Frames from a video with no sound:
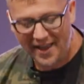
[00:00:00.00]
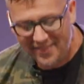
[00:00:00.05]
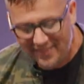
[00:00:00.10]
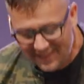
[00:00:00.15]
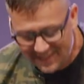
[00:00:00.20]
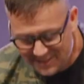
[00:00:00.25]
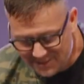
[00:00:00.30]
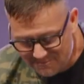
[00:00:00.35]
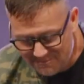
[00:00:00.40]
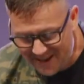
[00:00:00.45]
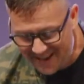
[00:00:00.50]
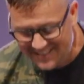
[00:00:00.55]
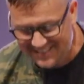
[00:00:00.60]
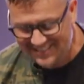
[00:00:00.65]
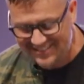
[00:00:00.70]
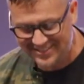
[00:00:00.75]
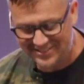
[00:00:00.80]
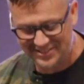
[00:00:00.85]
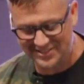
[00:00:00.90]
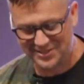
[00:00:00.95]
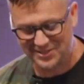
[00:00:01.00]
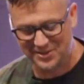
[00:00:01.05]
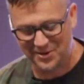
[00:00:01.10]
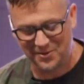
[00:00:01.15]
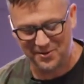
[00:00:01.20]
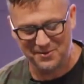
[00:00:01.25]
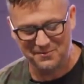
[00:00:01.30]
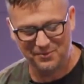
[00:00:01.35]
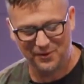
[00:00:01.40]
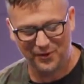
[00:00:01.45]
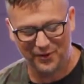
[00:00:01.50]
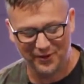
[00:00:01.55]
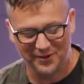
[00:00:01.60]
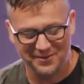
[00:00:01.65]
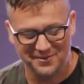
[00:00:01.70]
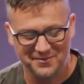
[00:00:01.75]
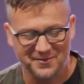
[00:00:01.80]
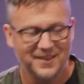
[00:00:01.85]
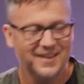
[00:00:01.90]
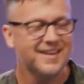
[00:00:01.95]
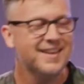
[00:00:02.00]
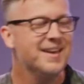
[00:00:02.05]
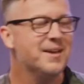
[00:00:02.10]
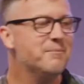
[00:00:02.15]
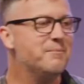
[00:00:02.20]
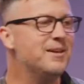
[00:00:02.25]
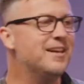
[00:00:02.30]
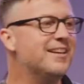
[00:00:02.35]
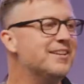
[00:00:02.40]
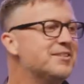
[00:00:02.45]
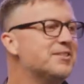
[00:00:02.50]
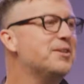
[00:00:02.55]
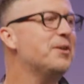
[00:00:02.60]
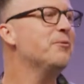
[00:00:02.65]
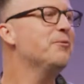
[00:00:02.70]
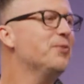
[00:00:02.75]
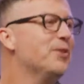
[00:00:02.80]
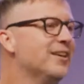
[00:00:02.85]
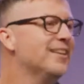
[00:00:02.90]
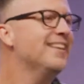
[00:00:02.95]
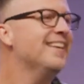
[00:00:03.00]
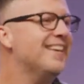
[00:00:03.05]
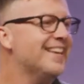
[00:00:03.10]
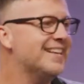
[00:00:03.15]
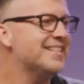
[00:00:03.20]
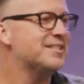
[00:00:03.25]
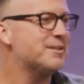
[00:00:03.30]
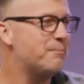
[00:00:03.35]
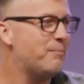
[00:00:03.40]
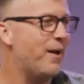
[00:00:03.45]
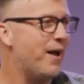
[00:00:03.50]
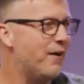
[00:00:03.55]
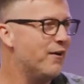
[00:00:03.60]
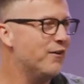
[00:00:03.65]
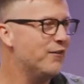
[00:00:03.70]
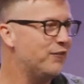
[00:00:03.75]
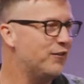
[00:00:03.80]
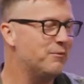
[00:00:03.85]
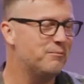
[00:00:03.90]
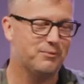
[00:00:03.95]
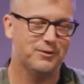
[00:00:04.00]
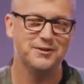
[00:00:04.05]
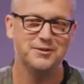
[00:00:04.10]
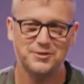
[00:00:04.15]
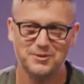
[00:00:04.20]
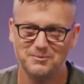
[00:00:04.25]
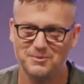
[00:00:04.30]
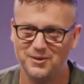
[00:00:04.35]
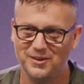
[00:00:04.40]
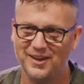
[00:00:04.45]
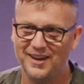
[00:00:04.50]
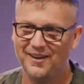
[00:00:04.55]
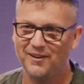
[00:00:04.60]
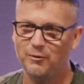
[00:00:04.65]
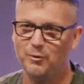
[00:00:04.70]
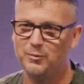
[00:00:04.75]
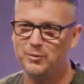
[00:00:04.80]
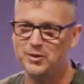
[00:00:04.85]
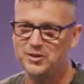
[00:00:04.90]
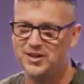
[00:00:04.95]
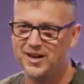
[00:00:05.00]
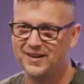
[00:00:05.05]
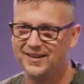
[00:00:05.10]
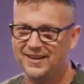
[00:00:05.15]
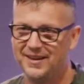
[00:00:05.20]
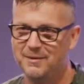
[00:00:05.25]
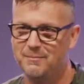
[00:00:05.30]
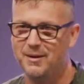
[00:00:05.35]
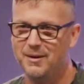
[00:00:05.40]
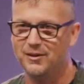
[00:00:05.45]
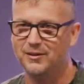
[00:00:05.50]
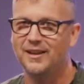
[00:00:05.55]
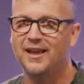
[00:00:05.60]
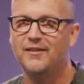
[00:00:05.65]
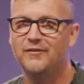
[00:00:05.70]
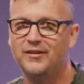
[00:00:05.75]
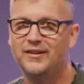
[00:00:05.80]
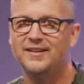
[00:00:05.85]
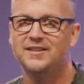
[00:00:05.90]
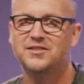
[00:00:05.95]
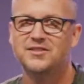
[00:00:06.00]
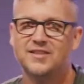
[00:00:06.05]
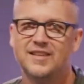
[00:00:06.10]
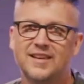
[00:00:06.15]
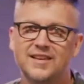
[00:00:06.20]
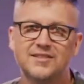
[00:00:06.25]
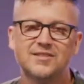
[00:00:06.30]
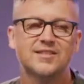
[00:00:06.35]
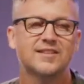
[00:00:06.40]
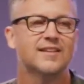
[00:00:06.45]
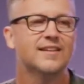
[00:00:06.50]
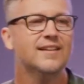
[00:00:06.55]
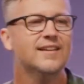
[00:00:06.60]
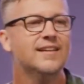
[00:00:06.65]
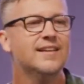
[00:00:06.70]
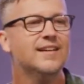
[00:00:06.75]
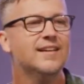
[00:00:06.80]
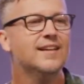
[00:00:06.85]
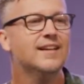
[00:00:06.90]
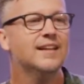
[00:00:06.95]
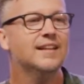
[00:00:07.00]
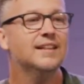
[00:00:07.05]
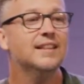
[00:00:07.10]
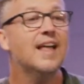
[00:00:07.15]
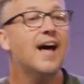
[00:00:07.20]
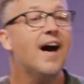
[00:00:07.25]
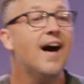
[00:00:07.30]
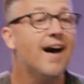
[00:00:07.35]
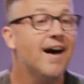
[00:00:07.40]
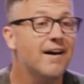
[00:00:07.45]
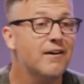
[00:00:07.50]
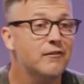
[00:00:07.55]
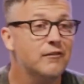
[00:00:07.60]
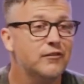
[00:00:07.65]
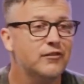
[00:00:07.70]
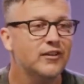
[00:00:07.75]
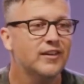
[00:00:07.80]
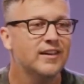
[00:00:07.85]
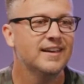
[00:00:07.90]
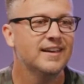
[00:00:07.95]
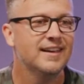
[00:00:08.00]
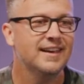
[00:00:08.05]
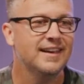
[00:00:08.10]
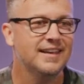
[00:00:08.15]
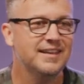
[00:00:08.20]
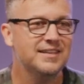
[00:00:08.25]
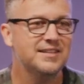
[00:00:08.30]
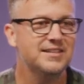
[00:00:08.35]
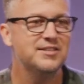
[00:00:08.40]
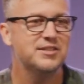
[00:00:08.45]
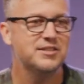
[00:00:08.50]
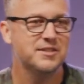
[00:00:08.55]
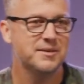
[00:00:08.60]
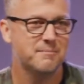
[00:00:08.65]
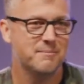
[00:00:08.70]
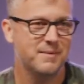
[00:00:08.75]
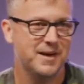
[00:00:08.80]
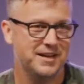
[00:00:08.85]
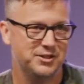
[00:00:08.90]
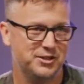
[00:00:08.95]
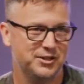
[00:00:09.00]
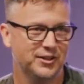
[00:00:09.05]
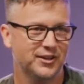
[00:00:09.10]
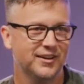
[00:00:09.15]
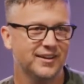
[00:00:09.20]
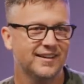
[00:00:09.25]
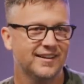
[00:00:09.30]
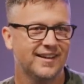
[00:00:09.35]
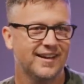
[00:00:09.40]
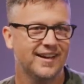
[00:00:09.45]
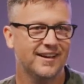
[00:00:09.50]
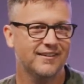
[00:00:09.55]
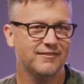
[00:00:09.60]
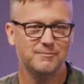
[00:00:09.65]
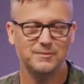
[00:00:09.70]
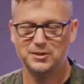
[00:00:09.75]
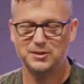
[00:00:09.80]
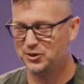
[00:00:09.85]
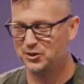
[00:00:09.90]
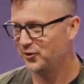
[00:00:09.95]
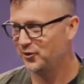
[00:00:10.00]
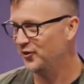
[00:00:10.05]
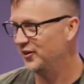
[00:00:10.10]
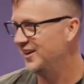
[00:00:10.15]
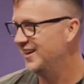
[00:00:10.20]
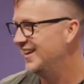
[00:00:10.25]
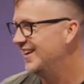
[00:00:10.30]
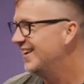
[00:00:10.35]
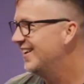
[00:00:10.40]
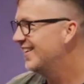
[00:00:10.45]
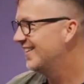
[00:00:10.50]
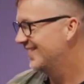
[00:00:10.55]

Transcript: this message is so important, because there really is a powerful principle here when we're talking about love, and it's this. Love is the measure of maturity.